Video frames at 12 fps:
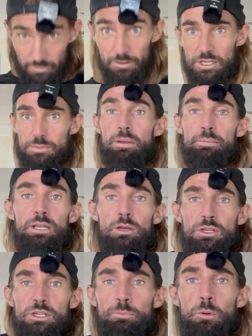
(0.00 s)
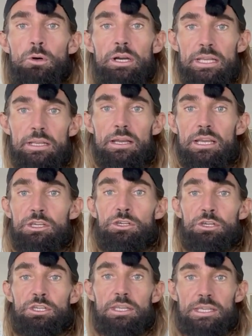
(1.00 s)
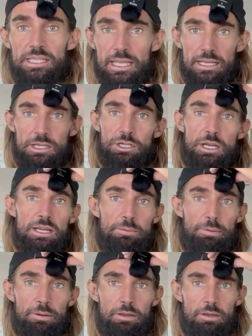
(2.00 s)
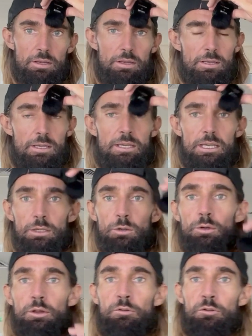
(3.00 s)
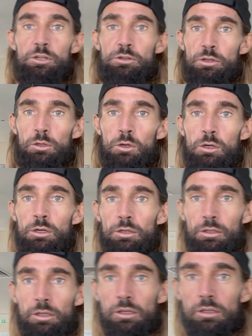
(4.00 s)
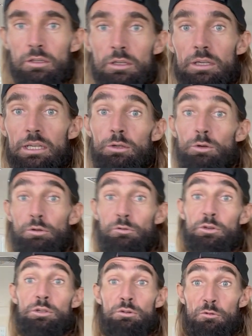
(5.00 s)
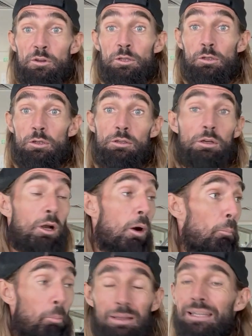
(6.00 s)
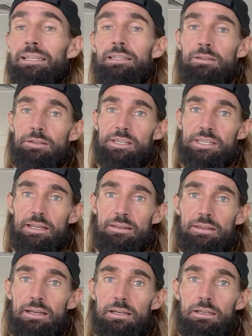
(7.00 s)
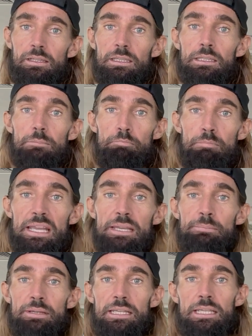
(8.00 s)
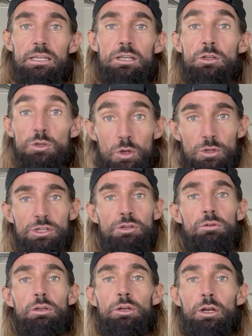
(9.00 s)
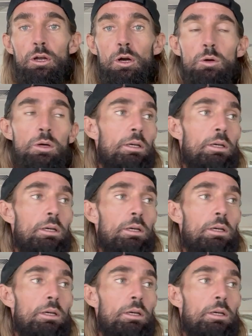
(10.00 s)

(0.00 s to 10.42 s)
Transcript: that's maybe not sporting. It's just to stay in shape in order for you to look good, in order for you to feel good. Completely understand that. Maybe not so long ago,